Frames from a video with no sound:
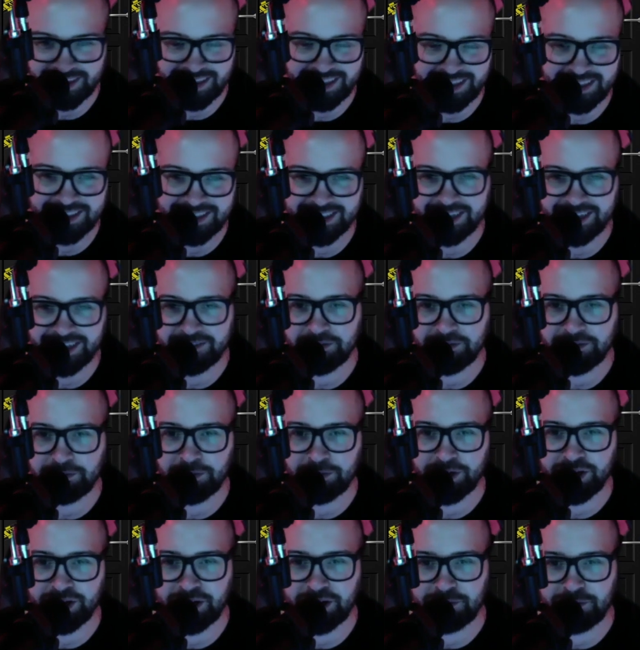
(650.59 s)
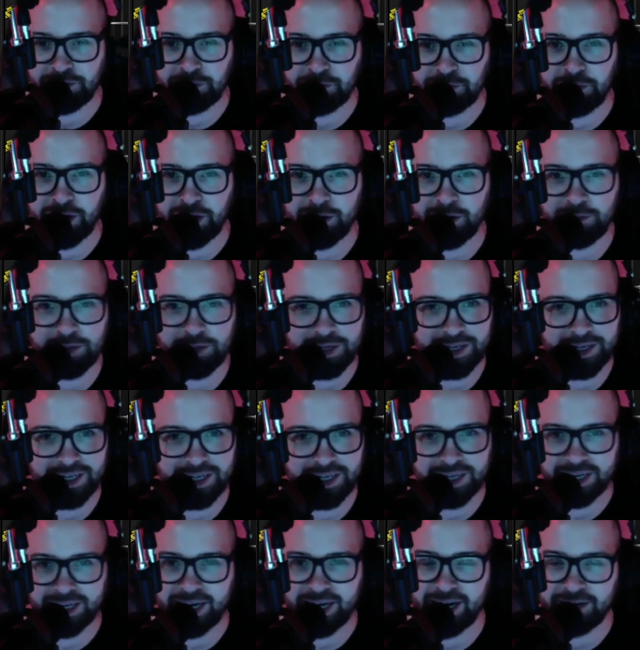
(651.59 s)
things you never bring up in public in
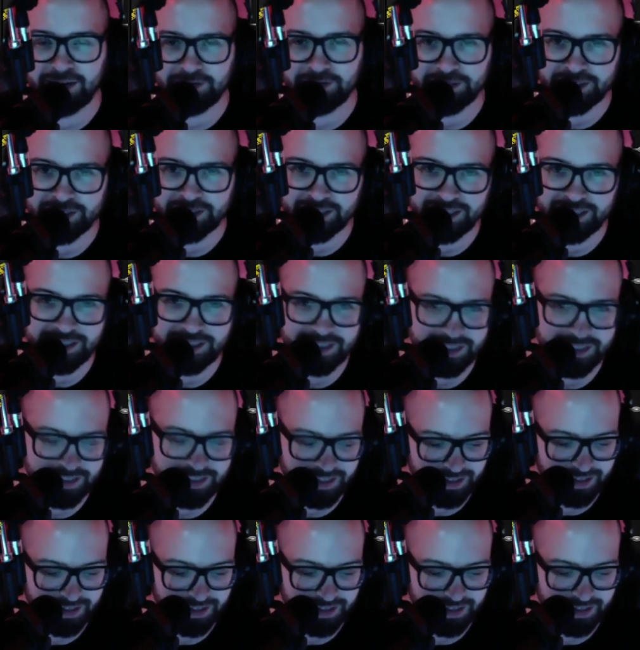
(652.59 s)
a conversation